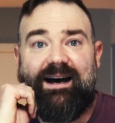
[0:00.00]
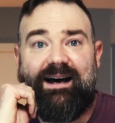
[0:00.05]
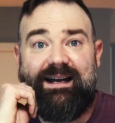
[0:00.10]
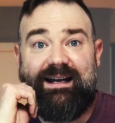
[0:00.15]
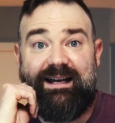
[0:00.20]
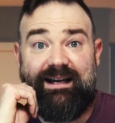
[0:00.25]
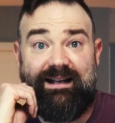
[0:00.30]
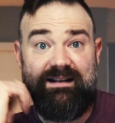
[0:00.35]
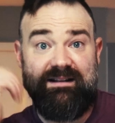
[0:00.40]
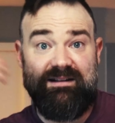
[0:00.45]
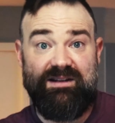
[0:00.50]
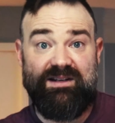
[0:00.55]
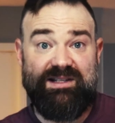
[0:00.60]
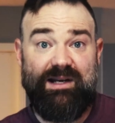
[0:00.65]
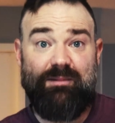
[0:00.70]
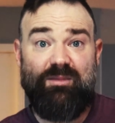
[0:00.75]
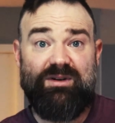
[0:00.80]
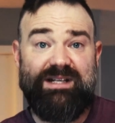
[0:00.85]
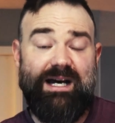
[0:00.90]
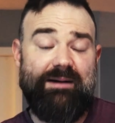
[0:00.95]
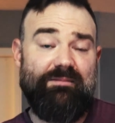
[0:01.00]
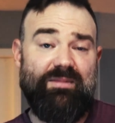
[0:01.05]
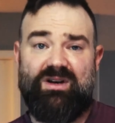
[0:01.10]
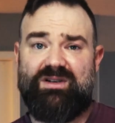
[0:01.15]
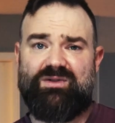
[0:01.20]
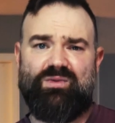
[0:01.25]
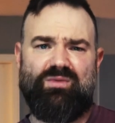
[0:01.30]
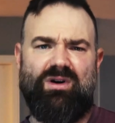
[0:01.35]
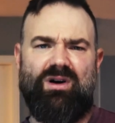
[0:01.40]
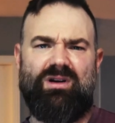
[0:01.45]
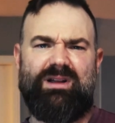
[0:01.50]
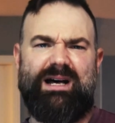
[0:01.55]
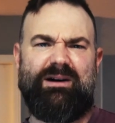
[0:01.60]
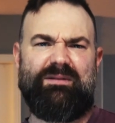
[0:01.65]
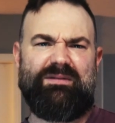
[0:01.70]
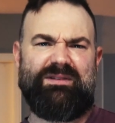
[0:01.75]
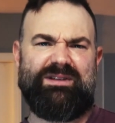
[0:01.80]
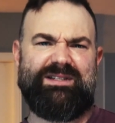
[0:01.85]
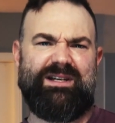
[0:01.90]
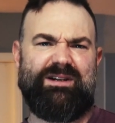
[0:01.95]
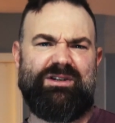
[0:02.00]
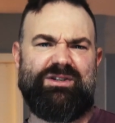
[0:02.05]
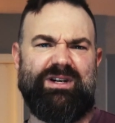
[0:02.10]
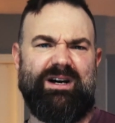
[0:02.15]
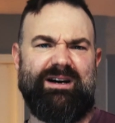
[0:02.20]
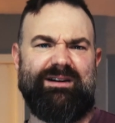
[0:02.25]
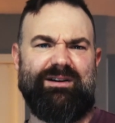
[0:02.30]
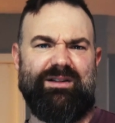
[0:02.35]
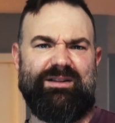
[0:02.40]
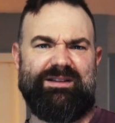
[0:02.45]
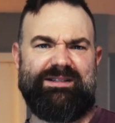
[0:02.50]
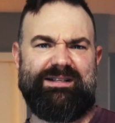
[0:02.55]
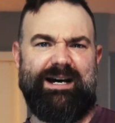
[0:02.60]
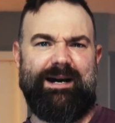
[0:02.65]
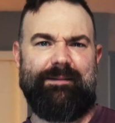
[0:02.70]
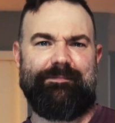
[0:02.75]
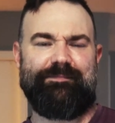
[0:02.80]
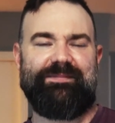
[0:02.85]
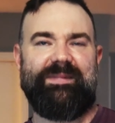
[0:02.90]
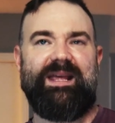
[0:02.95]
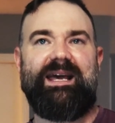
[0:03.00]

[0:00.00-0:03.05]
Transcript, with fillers: in the summertime, because we're all out in the sunshine all the time.